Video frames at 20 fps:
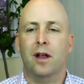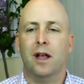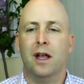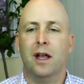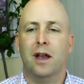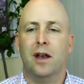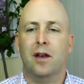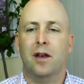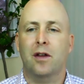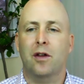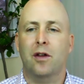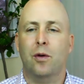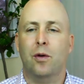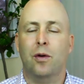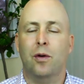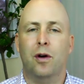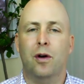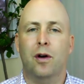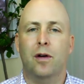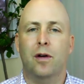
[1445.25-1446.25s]
in
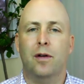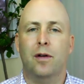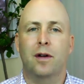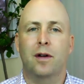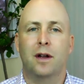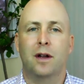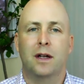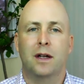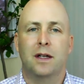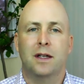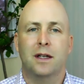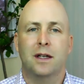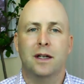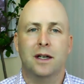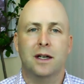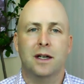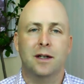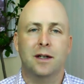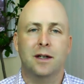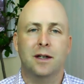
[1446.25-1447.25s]
your
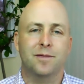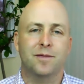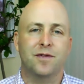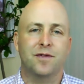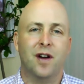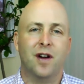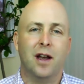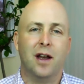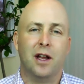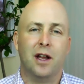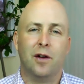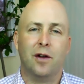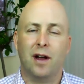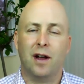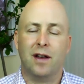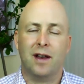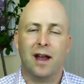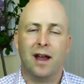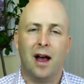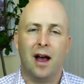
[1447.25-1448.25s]
finding your
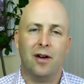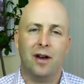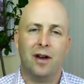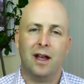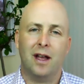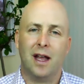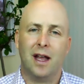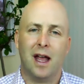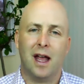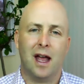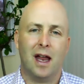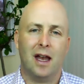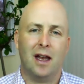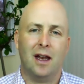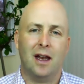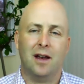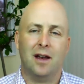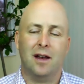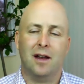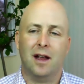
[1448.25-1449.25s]
vitality again,
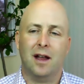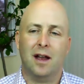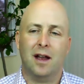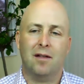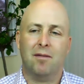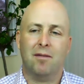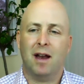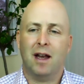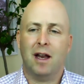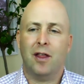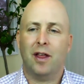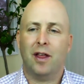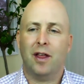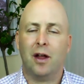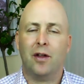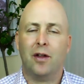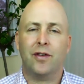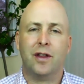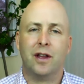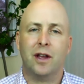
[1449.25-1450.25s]
and anything
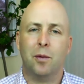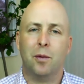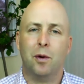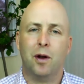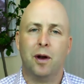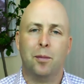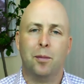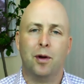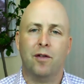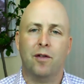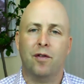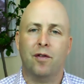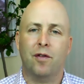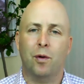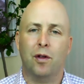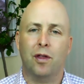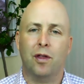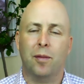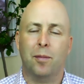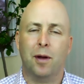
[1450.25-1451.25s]
else that you want to bring
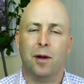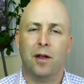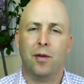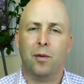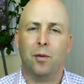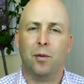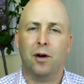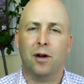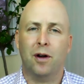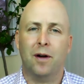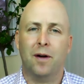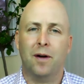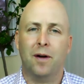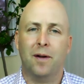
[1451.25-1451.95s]
forth about the water?